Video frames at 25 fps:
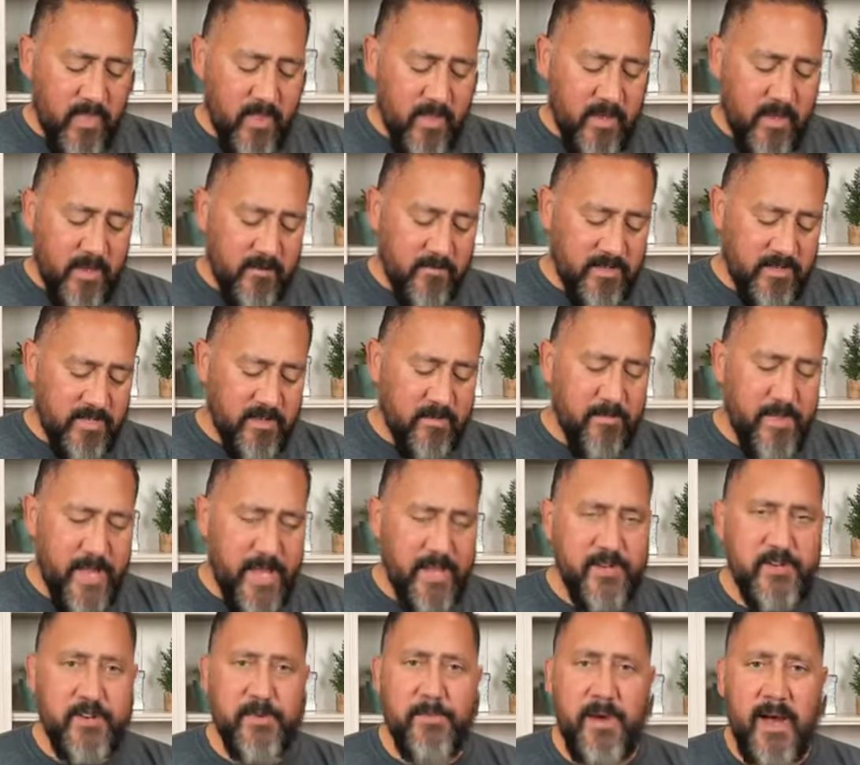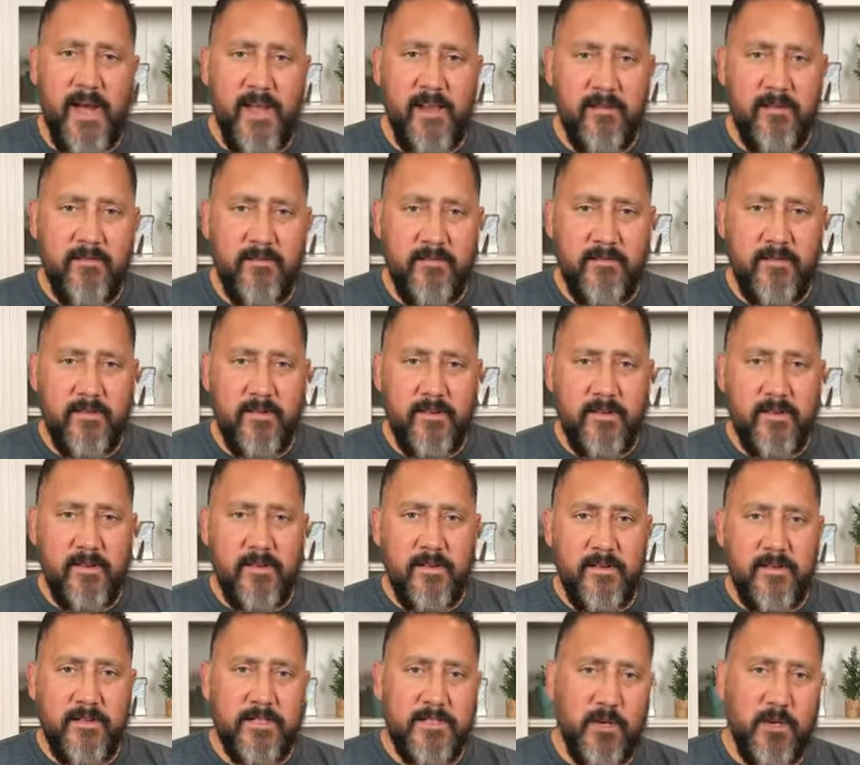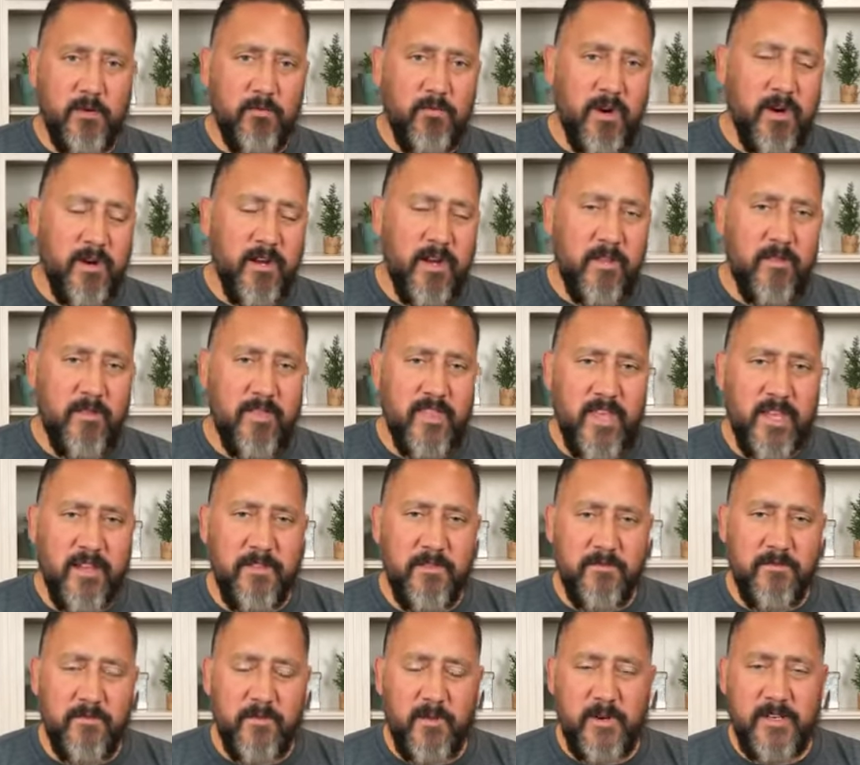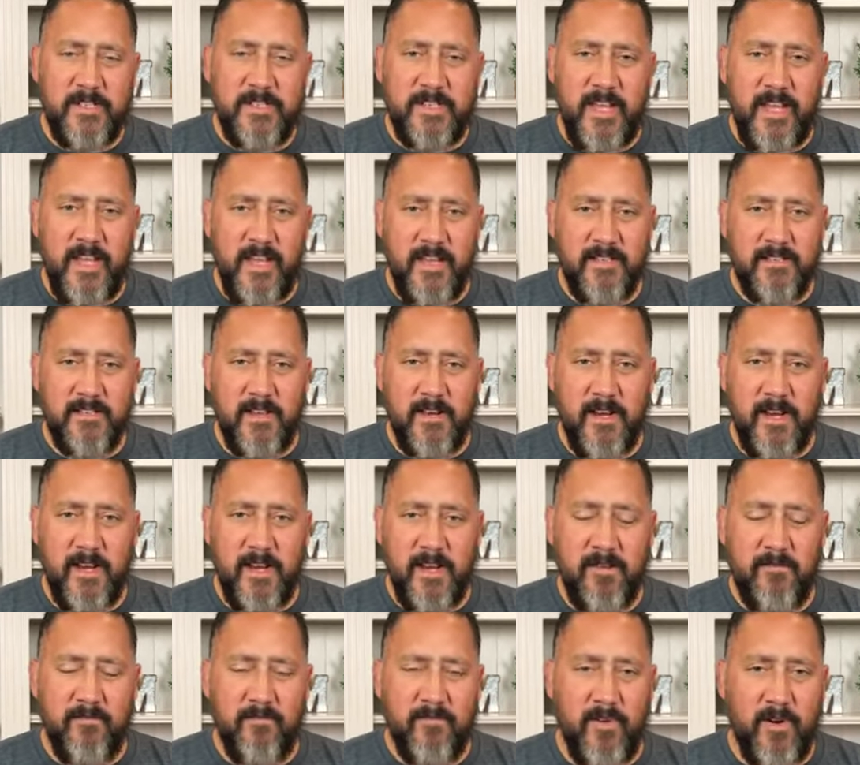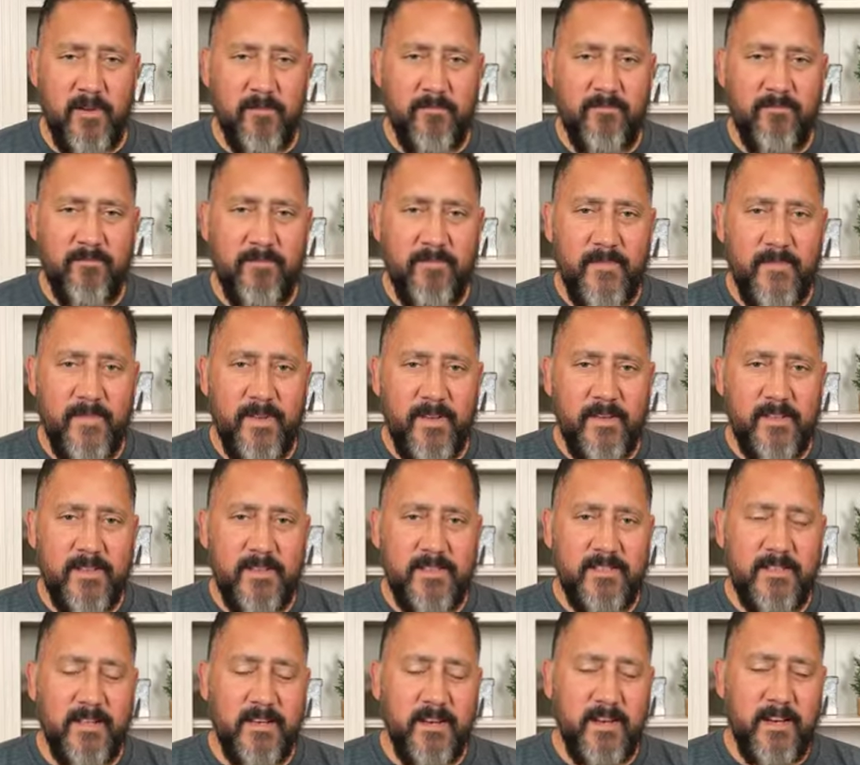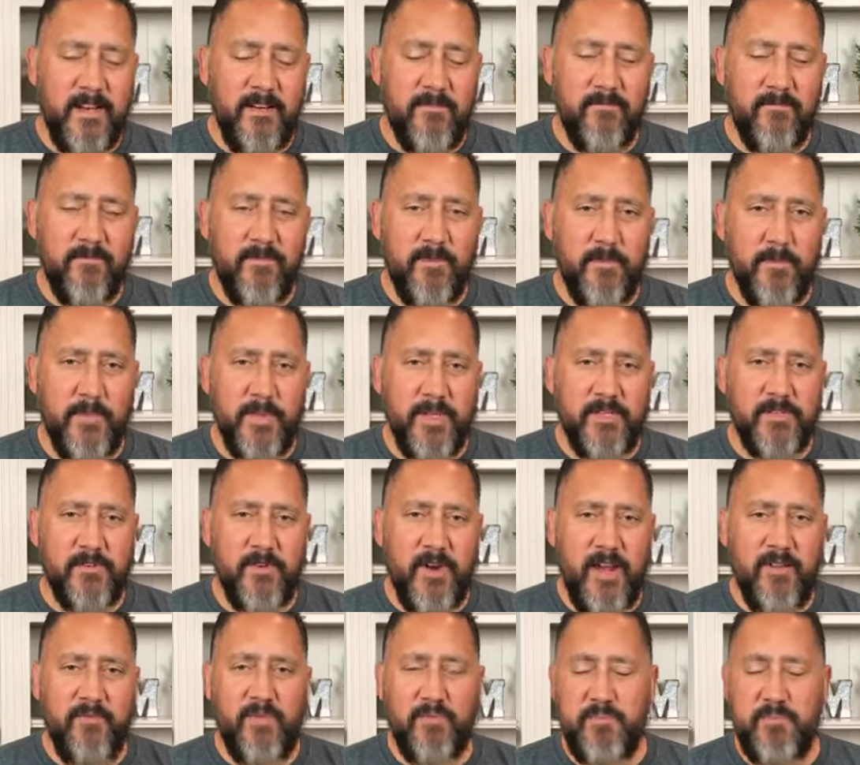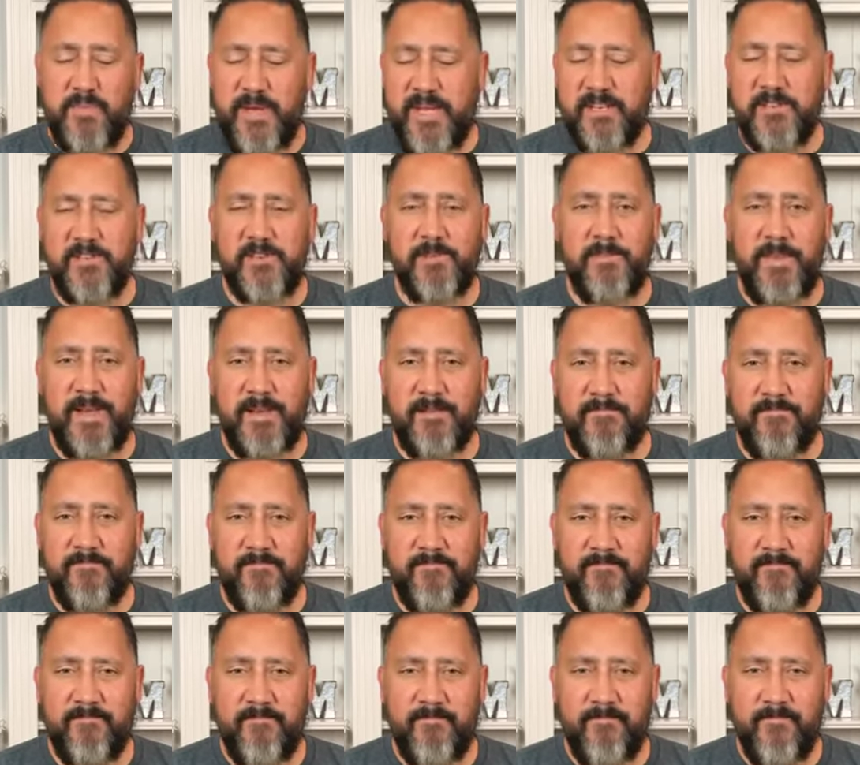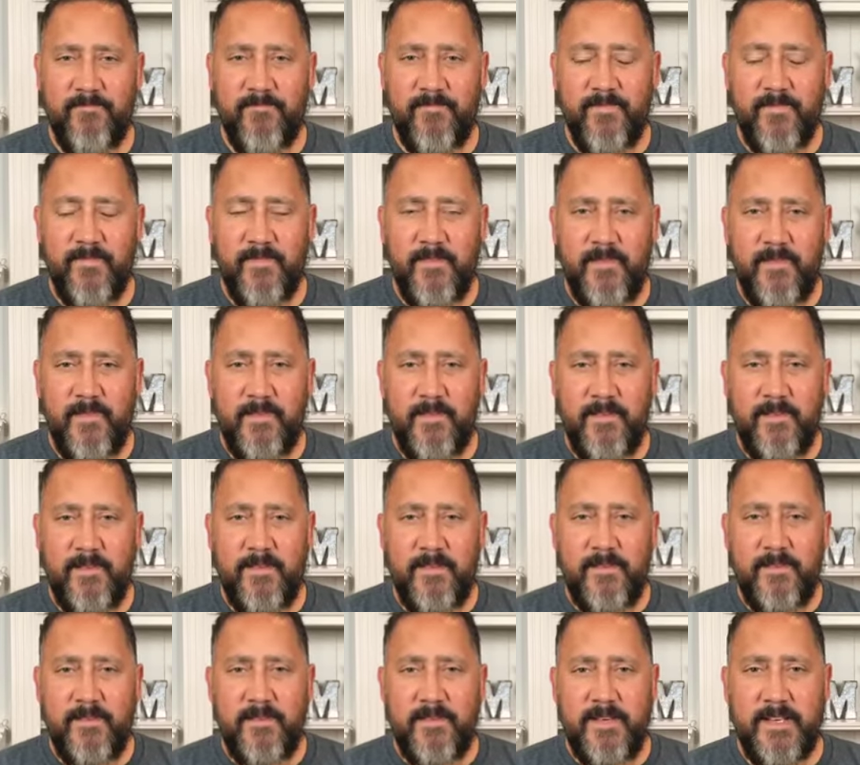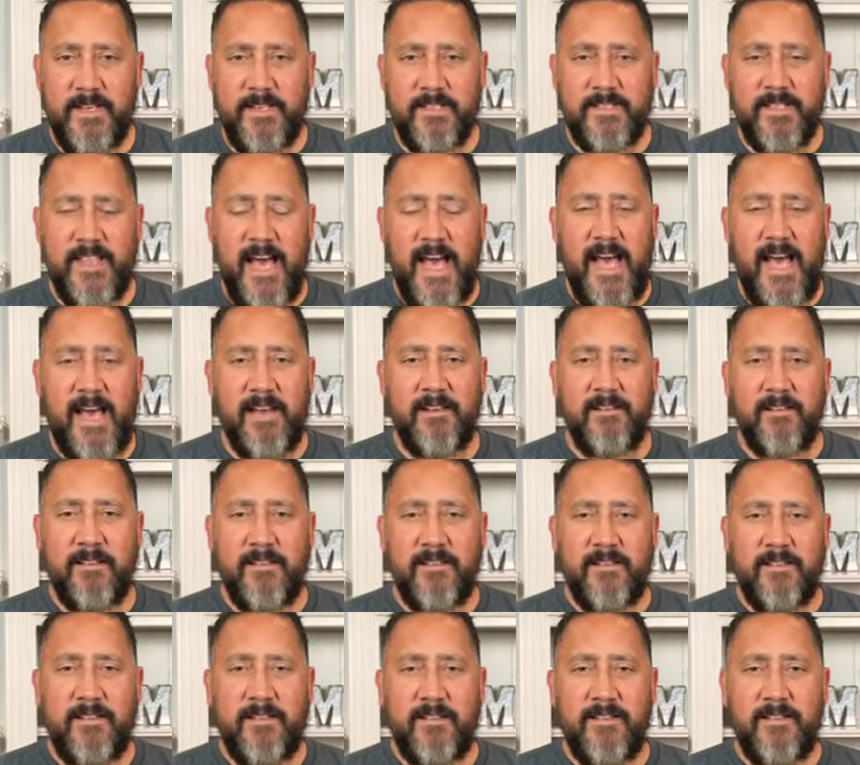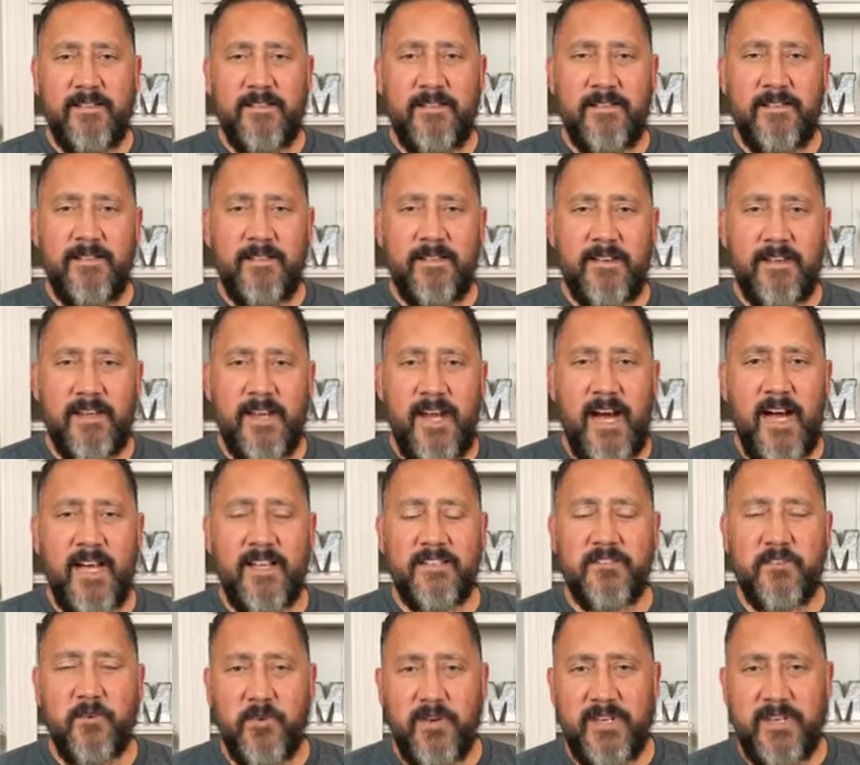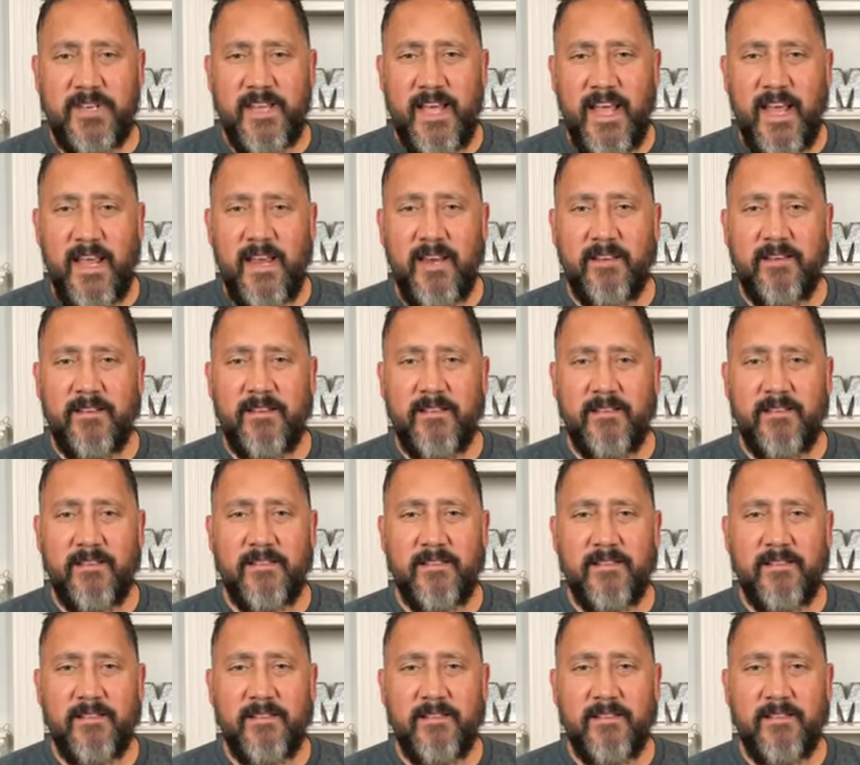He was a Benjamite. So, where do you think the first king is going to come from? He's going to come from the tribe of Benjamin. Is that God's ordained